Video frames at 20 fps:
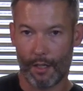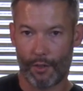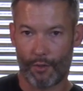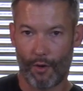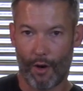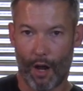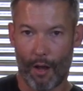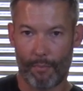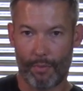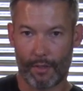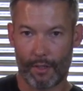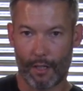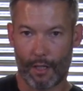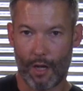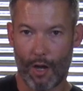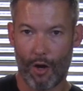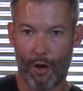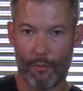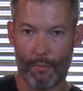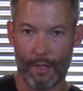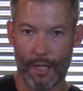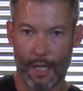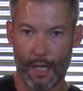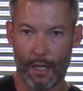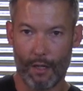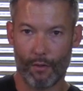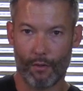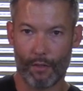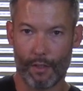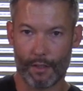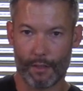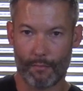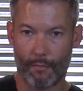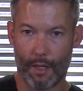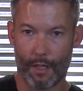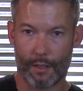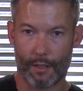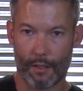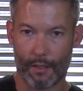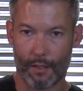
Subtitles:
drop at the comb and heel as much